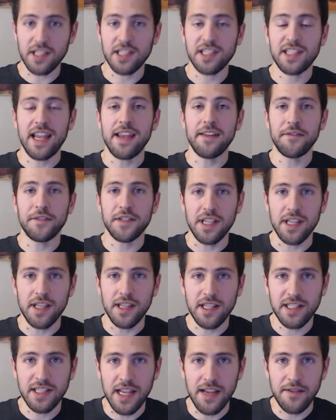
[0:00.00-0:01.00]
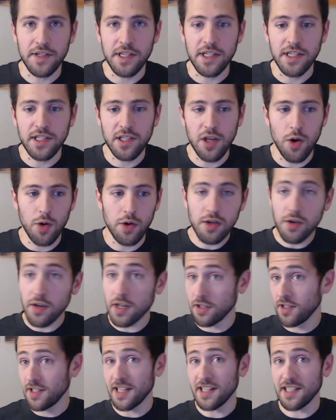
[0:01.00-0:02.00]
The safety, the safety. So you
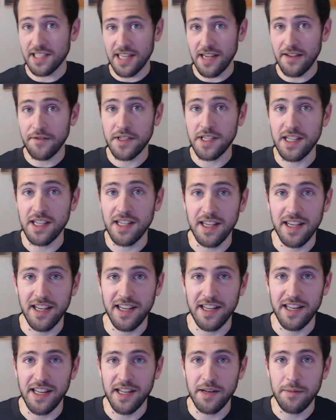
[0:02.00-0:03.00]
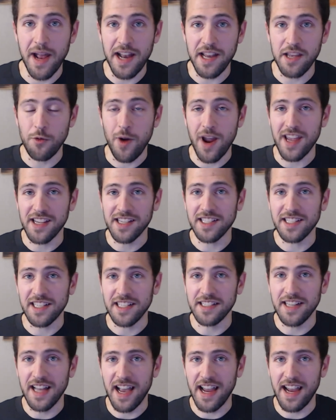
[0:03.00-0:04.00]
can look at safety in, in many ways,
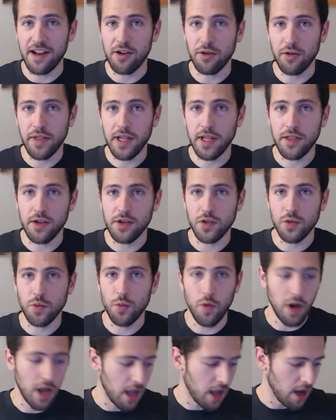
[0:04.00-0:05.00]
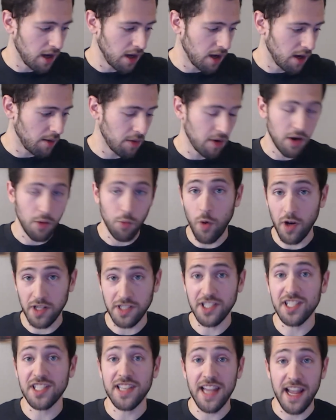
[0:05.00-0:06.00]
and I, I don't think there's uh,
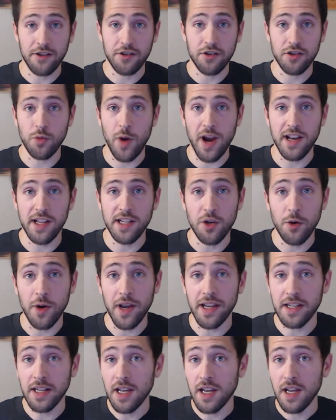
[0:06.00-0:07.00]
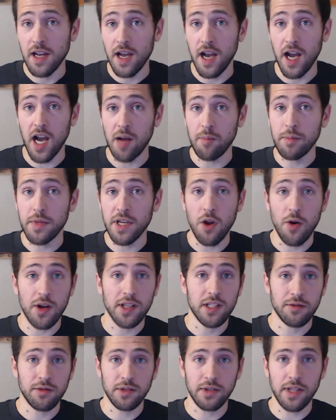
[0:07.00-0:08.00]
one standard way to do it. Um, you know,
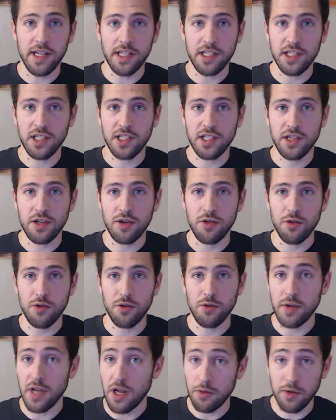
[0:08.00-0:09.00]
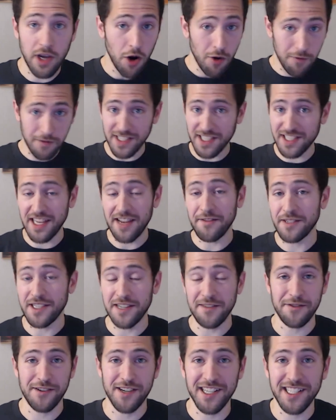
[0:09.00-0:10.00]
as it relates to you know COVID
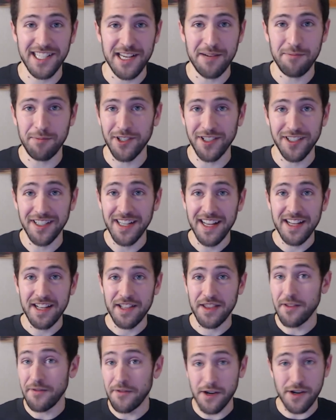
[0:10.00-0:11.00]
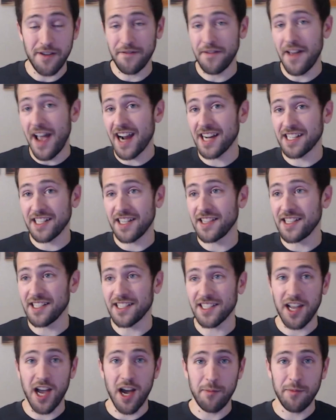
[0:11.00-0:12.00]
safety, for example, the very fact that
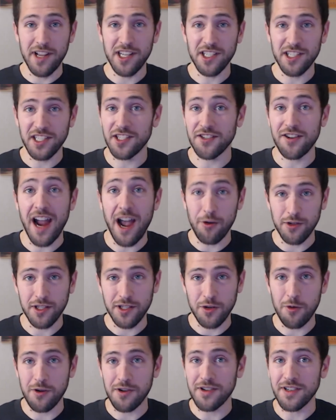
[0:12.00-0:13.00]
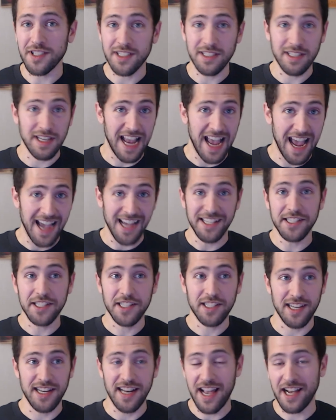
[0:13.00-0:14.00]
these accommodations are outdoors
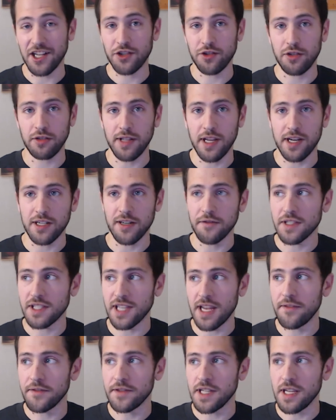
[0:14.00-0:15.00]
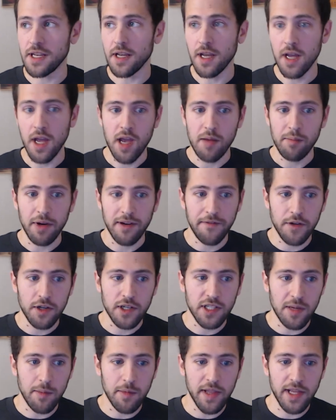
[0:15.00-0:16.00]
adds an extra layer of safety. But
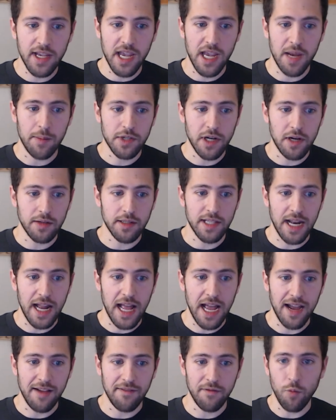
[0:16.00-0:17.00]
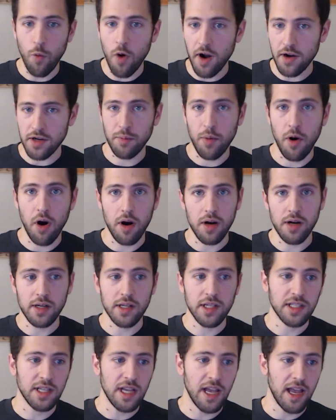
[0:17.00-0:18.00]
for some of the campgrounds that have water
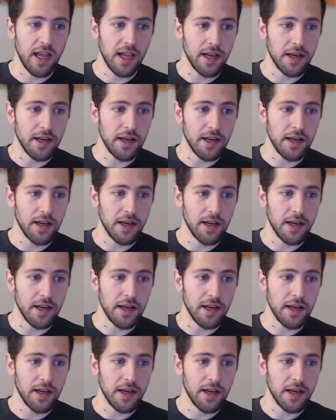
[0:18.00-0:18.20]
parks